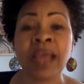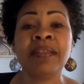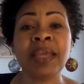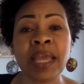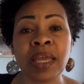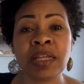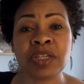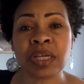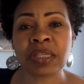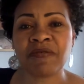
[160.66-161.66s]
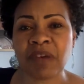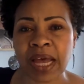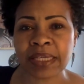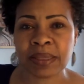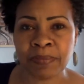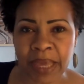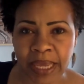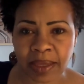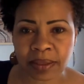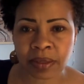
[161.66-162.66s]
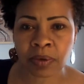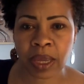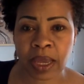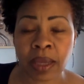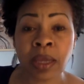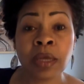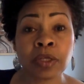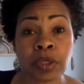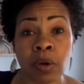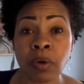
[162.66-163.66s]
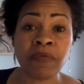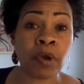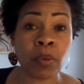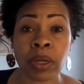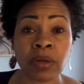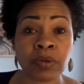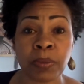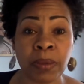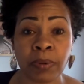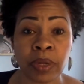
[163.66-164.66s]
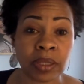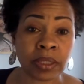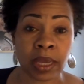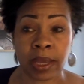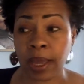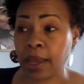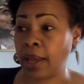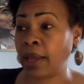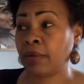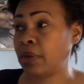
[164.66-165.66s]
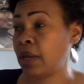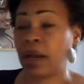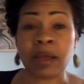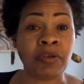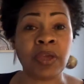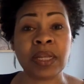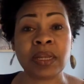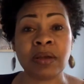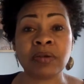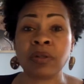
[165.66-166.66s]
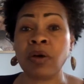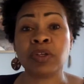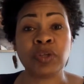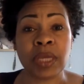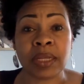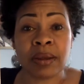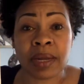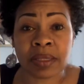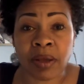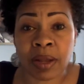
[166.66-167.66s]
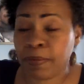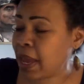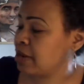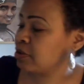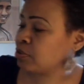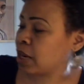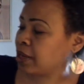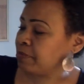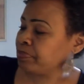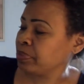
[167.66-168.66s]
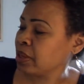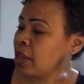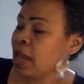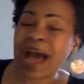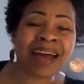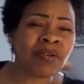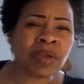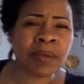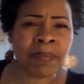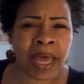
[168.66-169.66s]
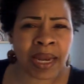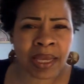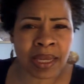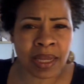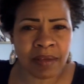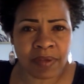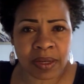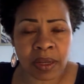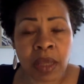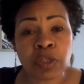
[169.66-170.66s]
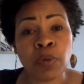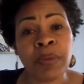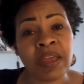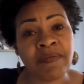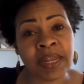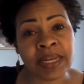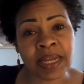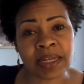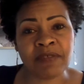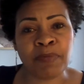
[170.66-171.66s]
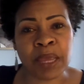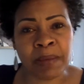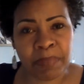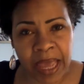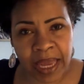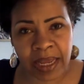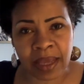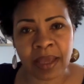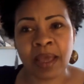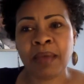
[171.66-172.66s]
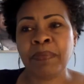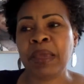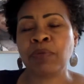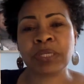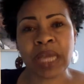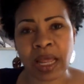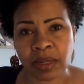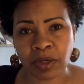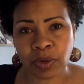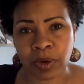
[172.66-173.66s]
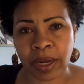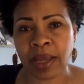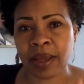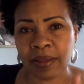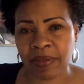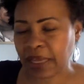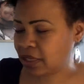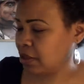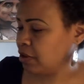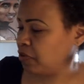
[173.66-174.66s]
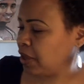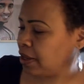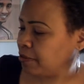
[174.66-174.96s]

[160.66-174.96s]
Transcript: The end justifies the means, okay? So if you're one of those people that say, hey, I don't care how you get there, as long as you get there, that's all that matters, right? I don't get mad, I get even. So being vindictive, being petty, being retaliatory, that's a good thing.